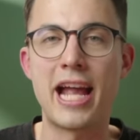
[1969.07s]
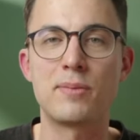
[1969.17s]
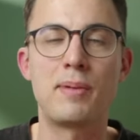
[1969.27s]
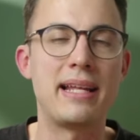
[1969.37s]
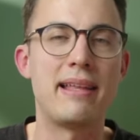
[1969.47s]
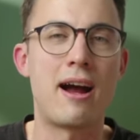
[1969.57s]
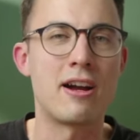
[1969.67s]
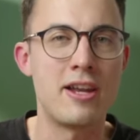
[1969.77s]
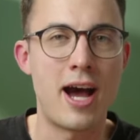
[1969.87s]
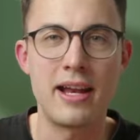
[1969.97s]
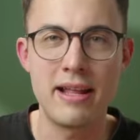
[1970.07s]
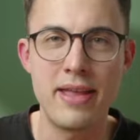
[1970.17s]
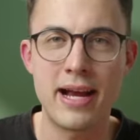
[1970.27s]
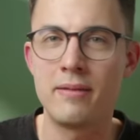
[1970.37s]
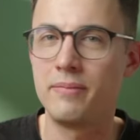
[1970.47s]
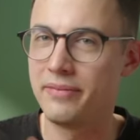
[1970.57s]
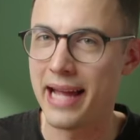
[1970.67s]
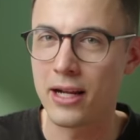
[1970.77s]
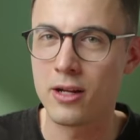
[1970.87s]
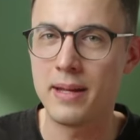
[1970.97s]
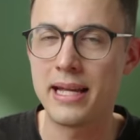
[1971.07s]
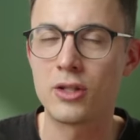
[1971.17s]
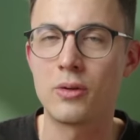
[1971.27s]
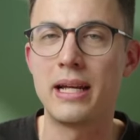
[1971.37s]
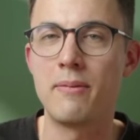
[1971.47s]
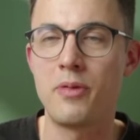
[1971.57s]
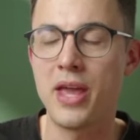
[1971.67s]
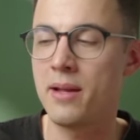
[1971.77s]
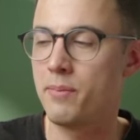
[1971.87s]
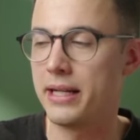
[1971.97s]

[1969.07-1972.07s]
explained that are not in there. That could be a tricky thing,